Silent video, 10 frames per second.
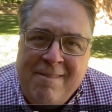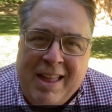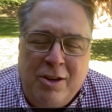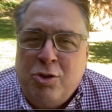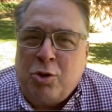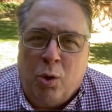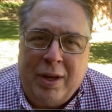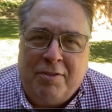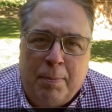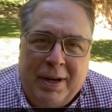and you told
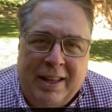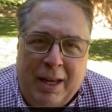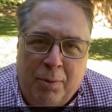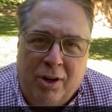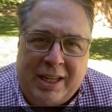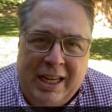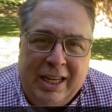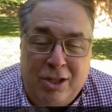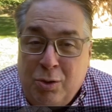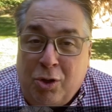everybody they were icky,
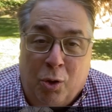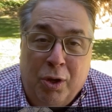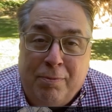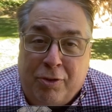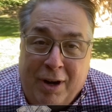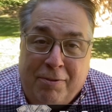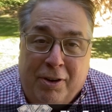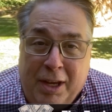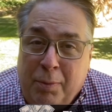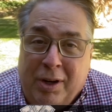and you told them forever
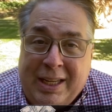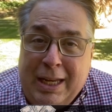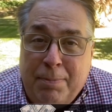they were icky,